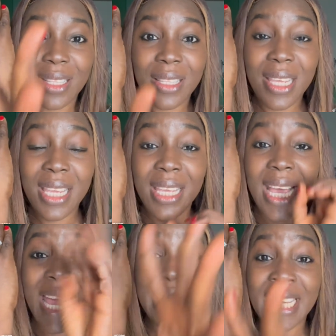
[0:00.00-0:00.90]
the
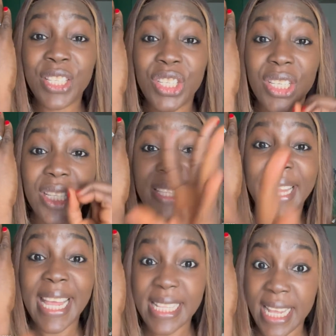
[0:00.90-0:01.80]
energy, the
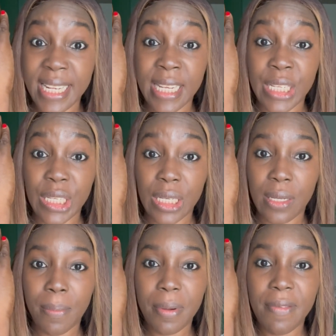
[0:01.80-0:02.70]
light energy,
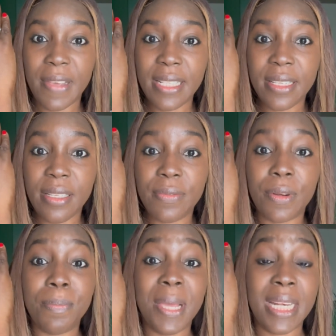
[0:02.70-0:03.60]
preventing it
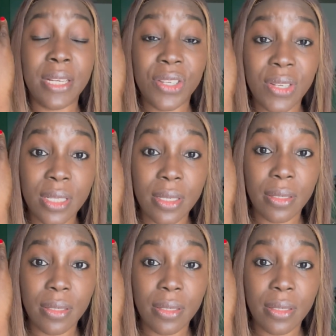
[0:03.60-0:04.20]
from penetrating.